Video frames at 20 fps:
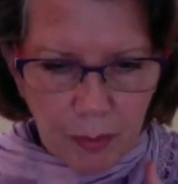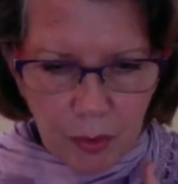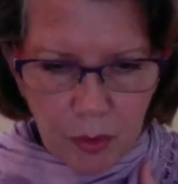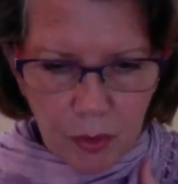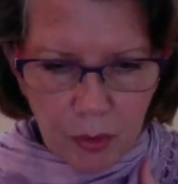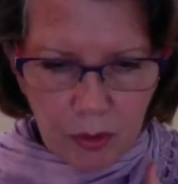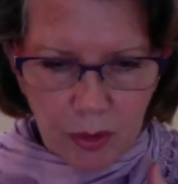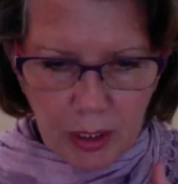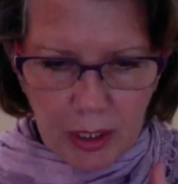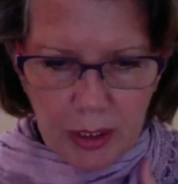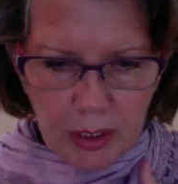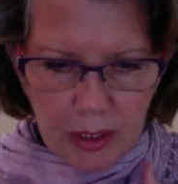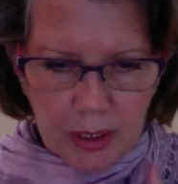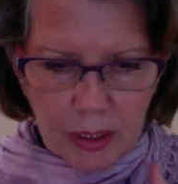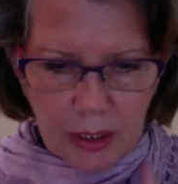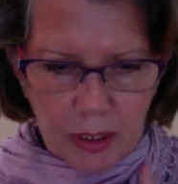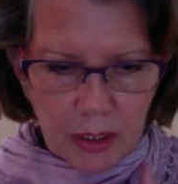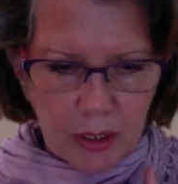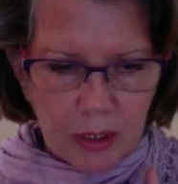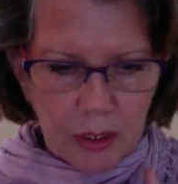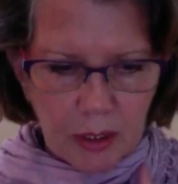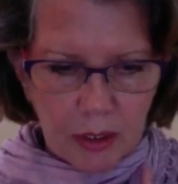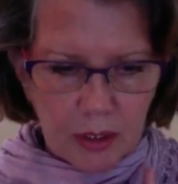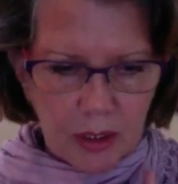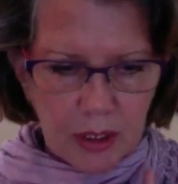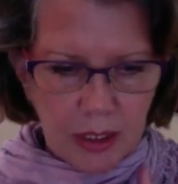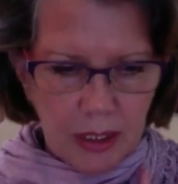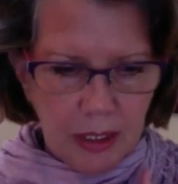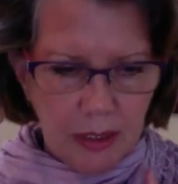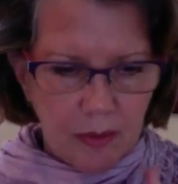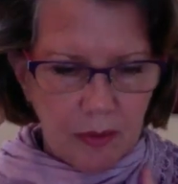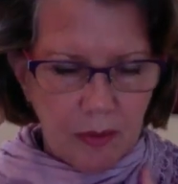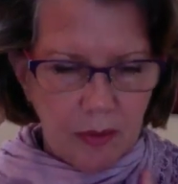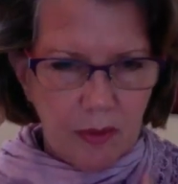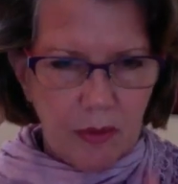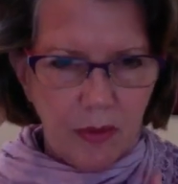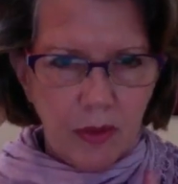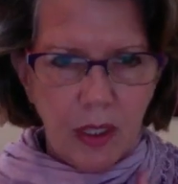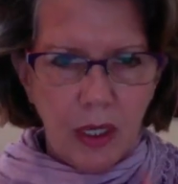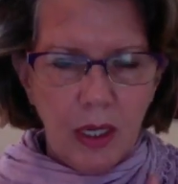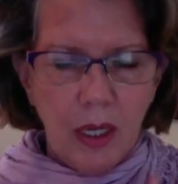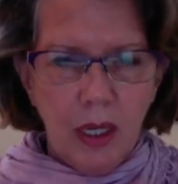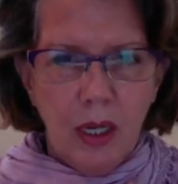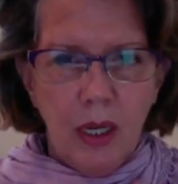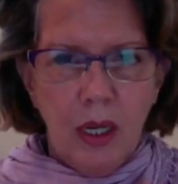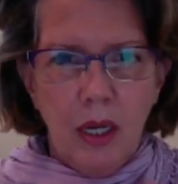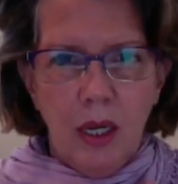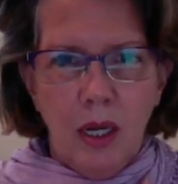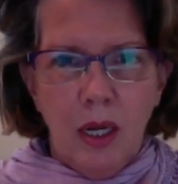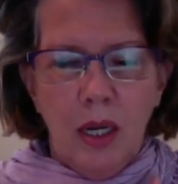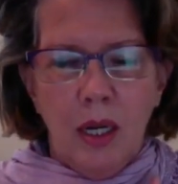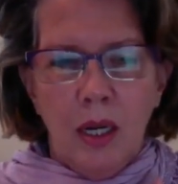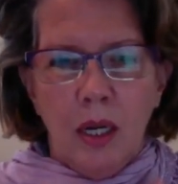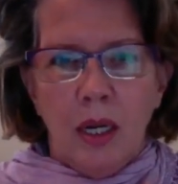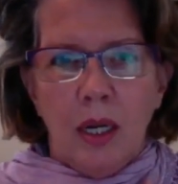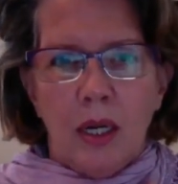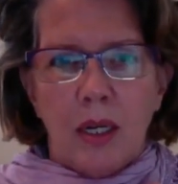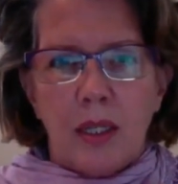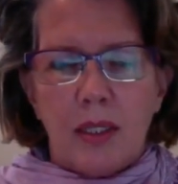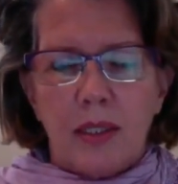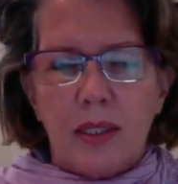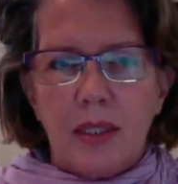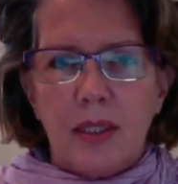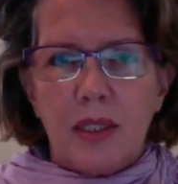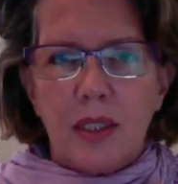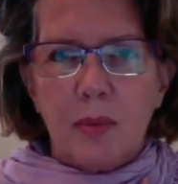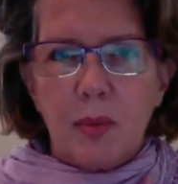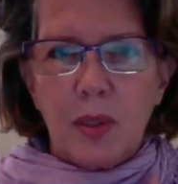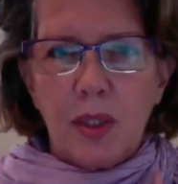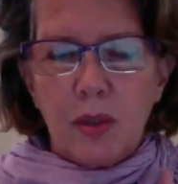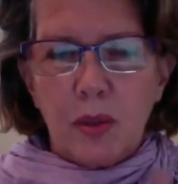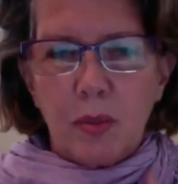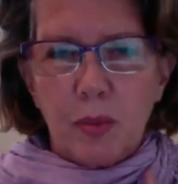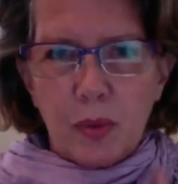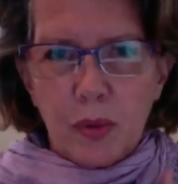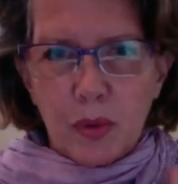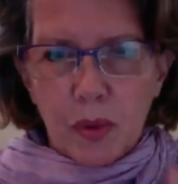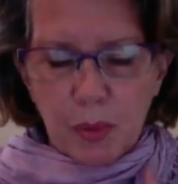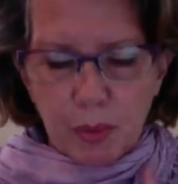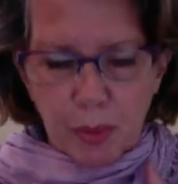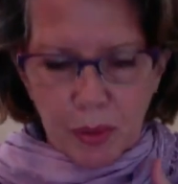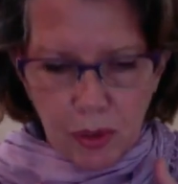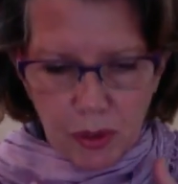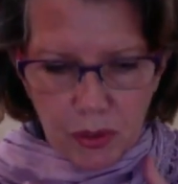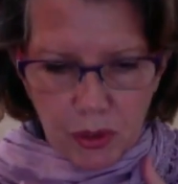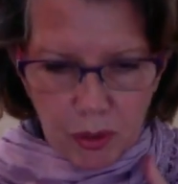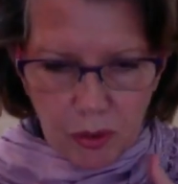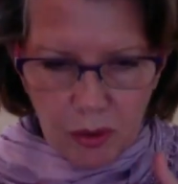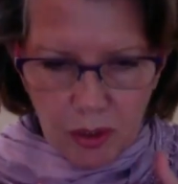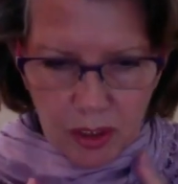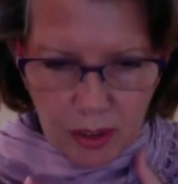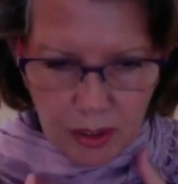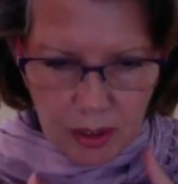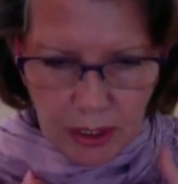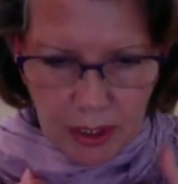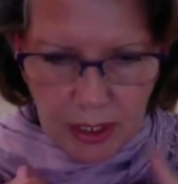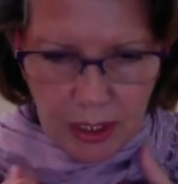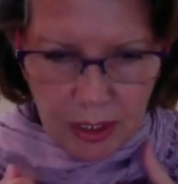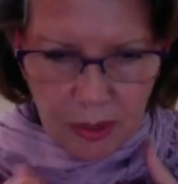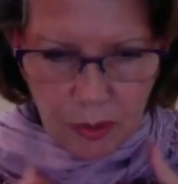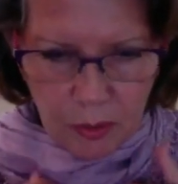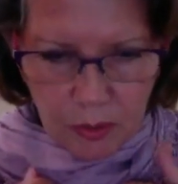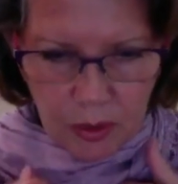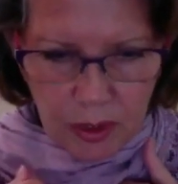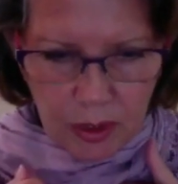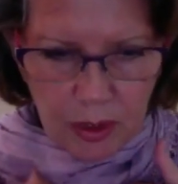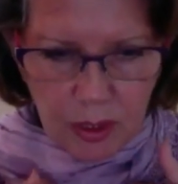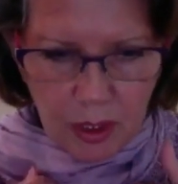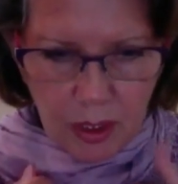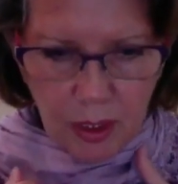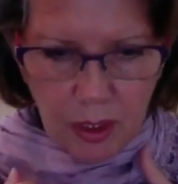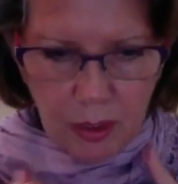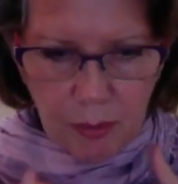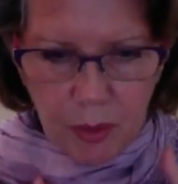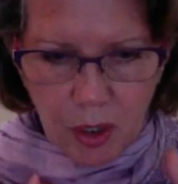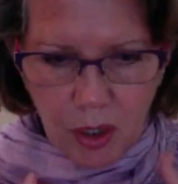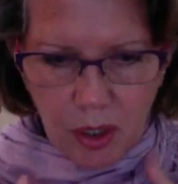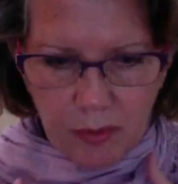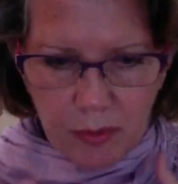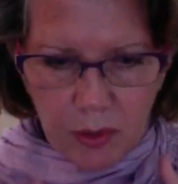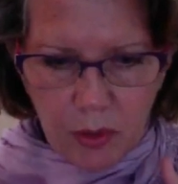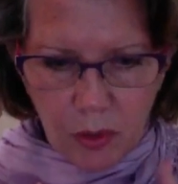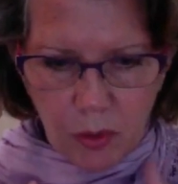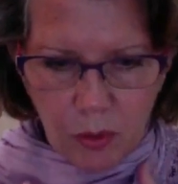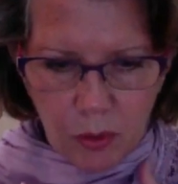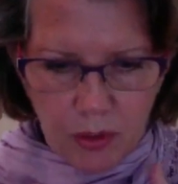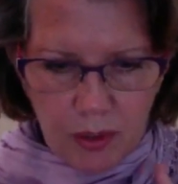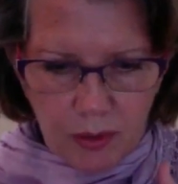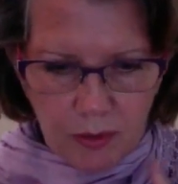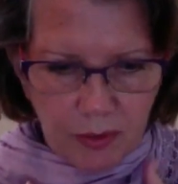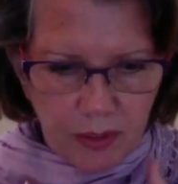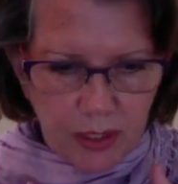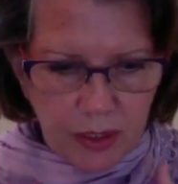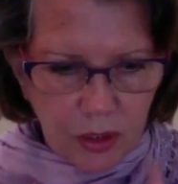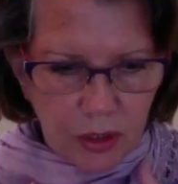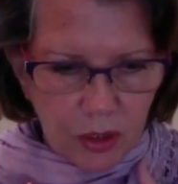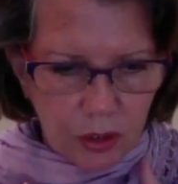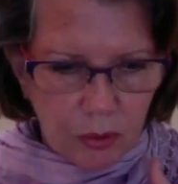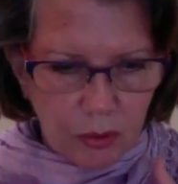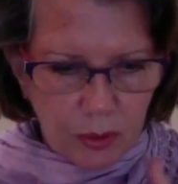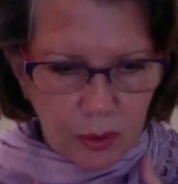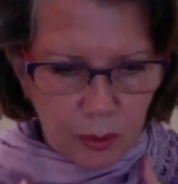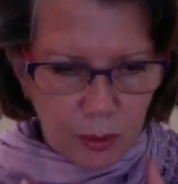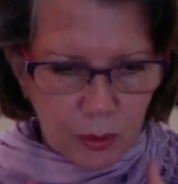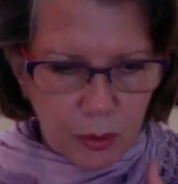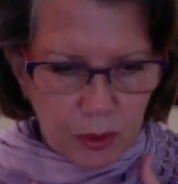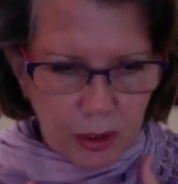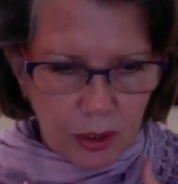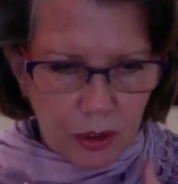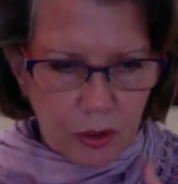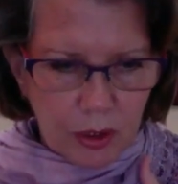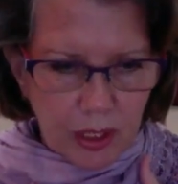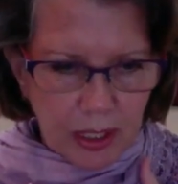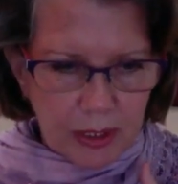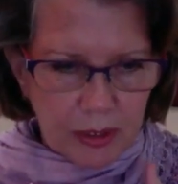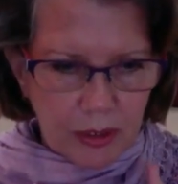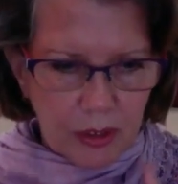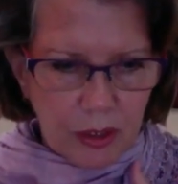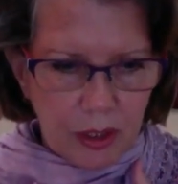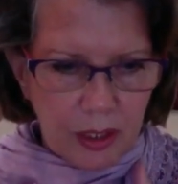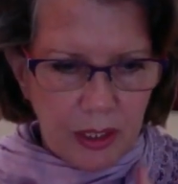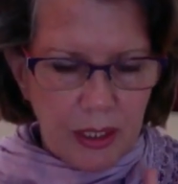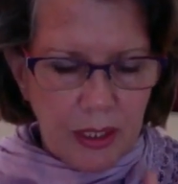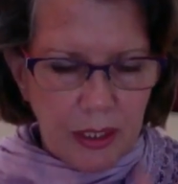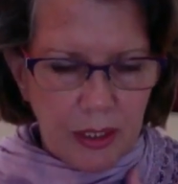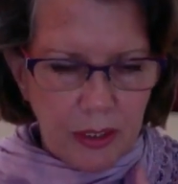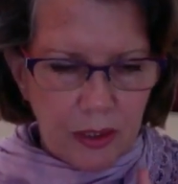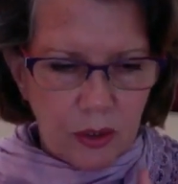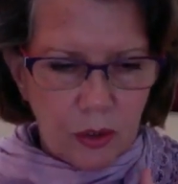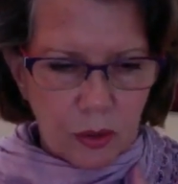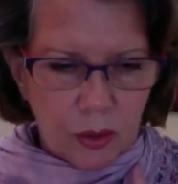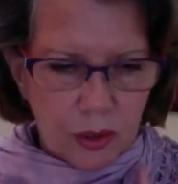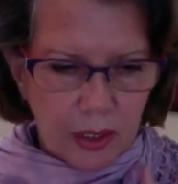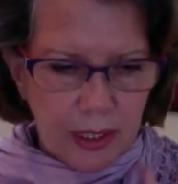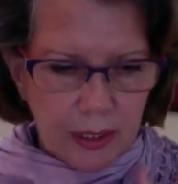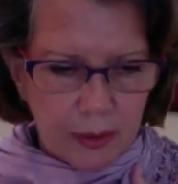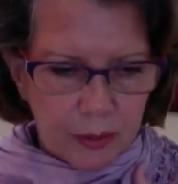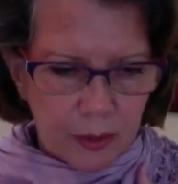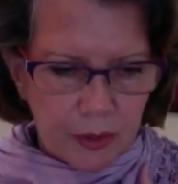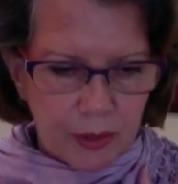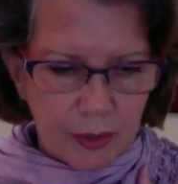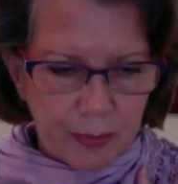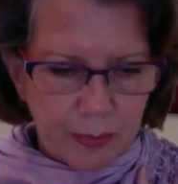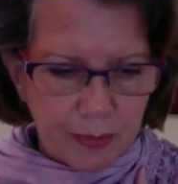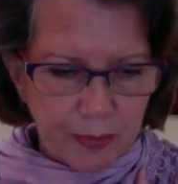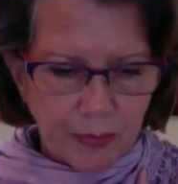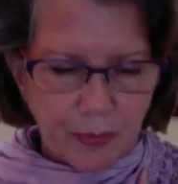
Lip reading: Great to give the system a little boost, but also clearing out coughs, colds, infections, respiratory tract, kidney storehouse.